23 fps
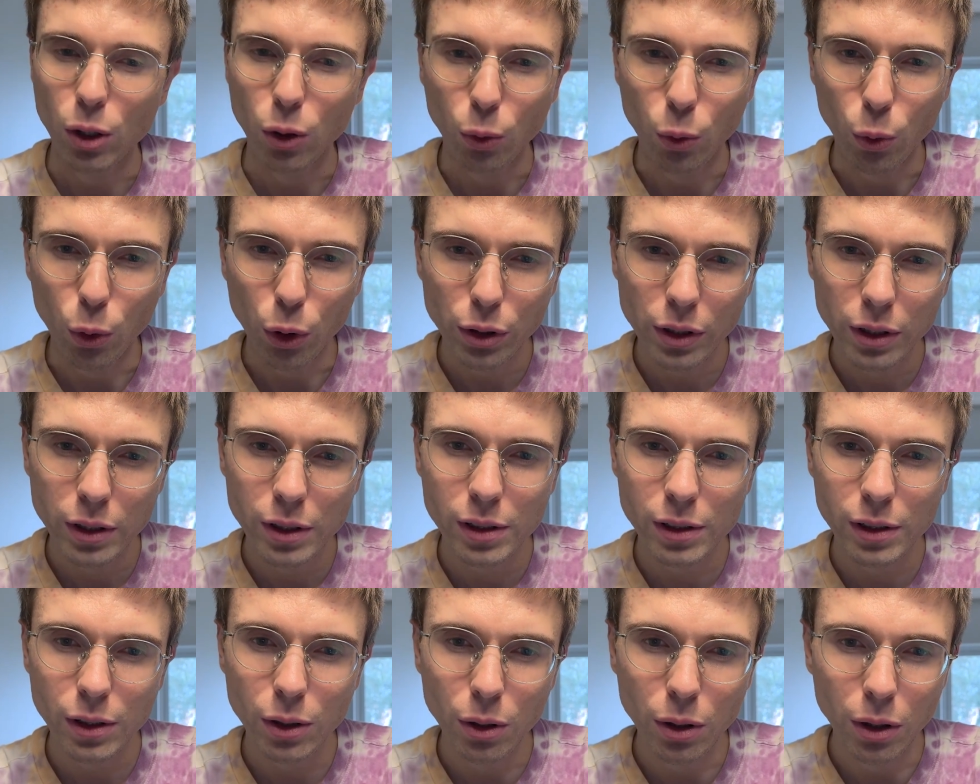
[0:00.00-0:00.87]
what
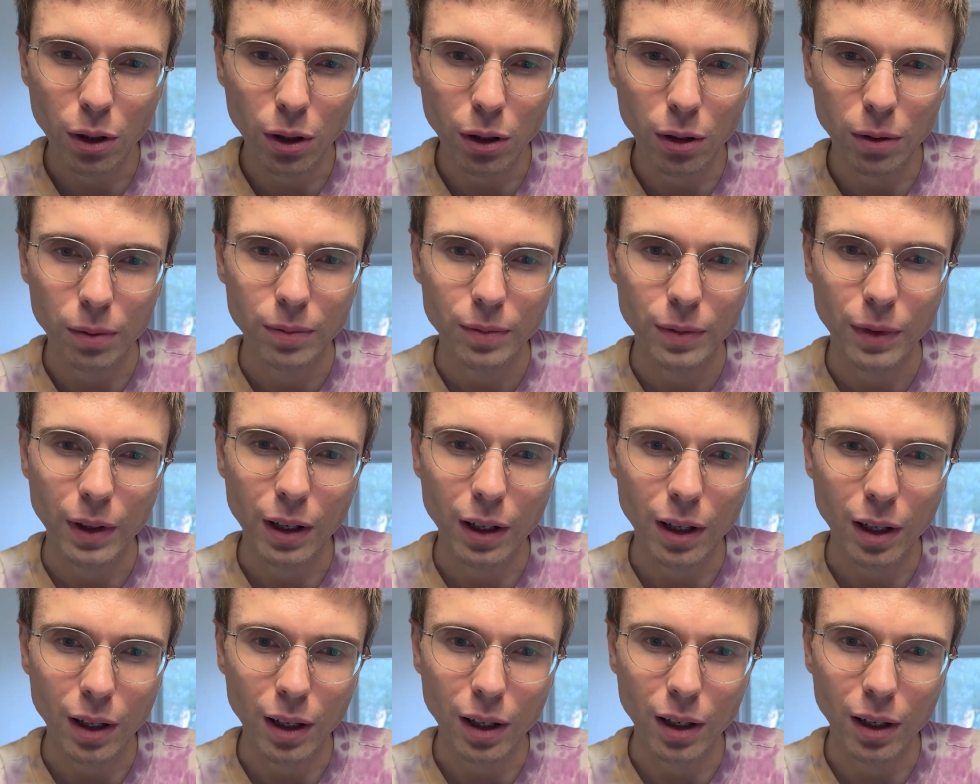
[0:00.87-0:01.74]
is your
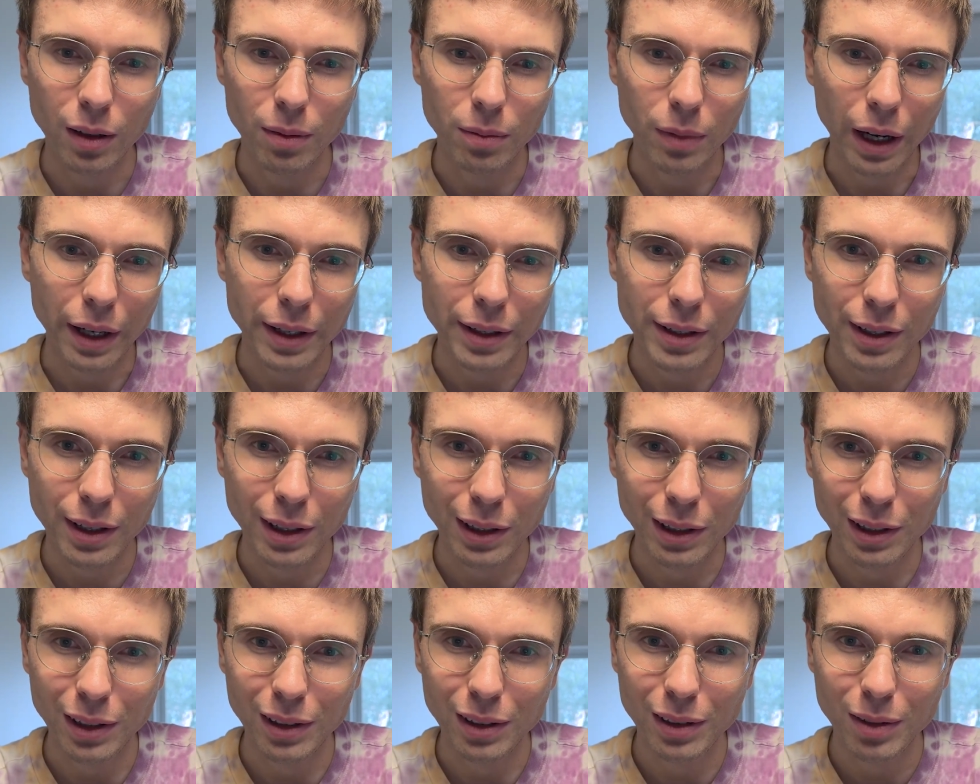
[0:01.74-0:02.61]

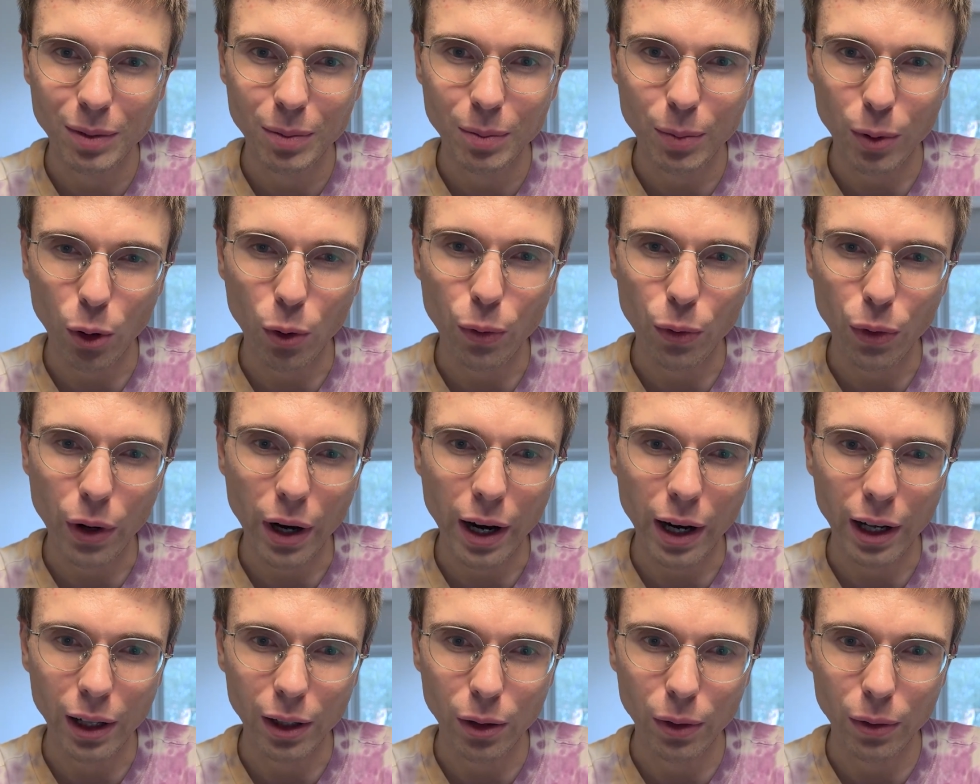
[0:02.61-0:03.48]
ideal
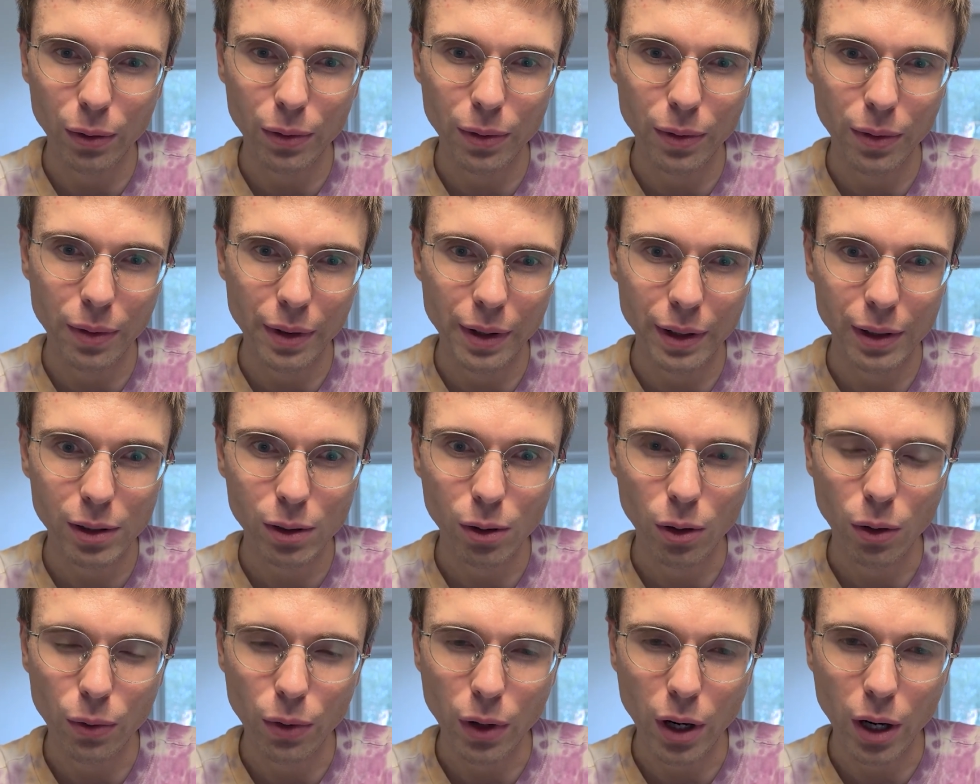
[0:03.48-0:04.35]
profile of these
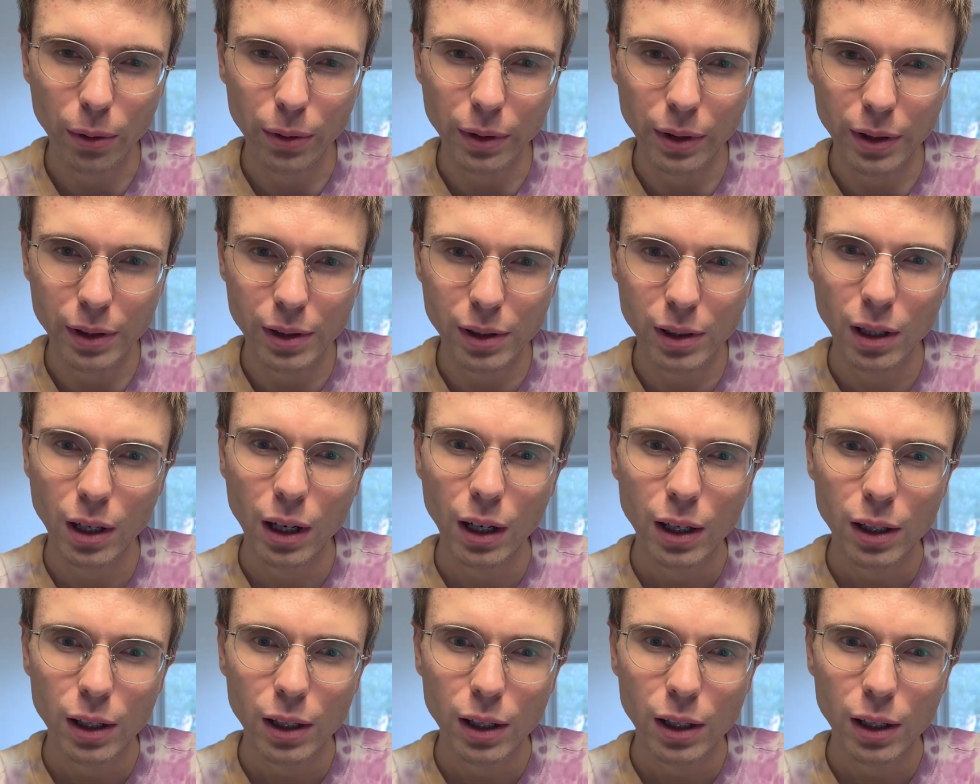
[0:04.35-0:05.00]
co-founders?